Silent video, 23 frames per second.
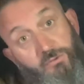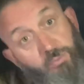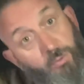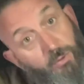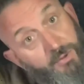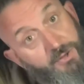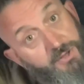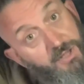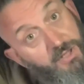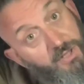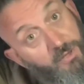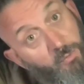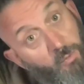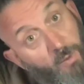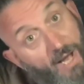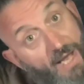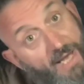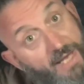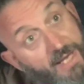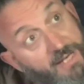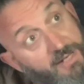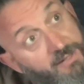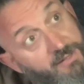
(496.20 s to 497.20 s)
watching the
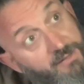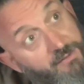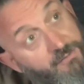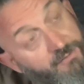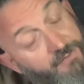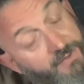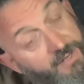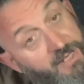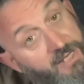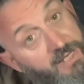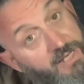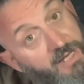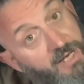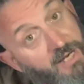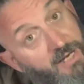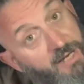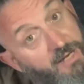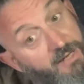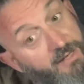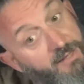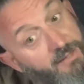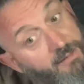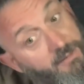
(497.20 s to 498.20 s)
weigh-in of
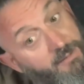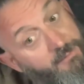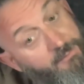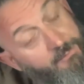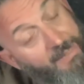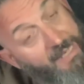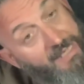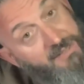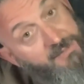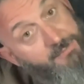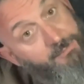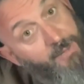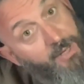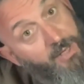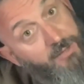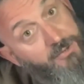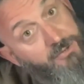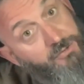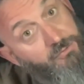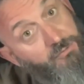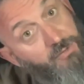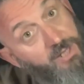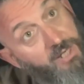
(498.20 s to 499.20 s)
the
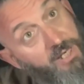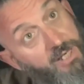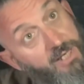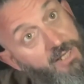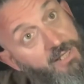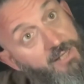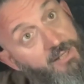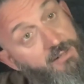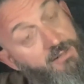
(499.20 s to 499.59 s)
Bassmaster Elite